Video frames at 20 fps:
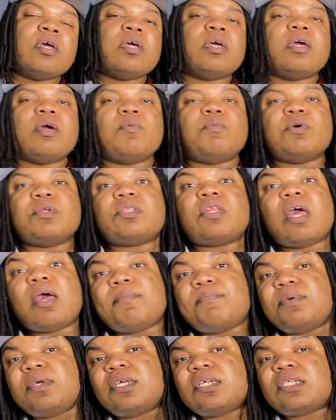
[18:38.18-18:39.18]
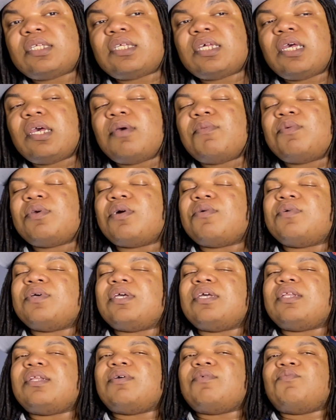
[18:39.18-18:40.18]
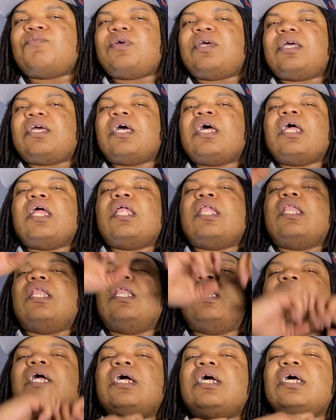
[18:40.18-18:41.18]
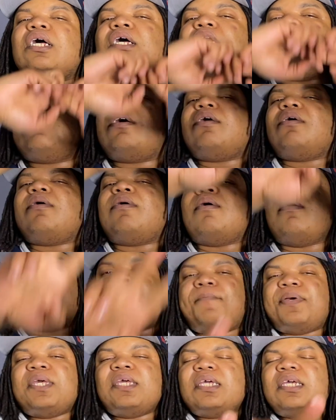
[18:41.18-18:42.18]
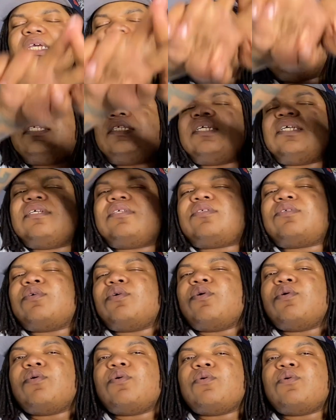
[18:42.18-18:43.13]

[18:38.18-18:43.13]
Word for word: And with that being said, we're going to end it with love, peace, and soul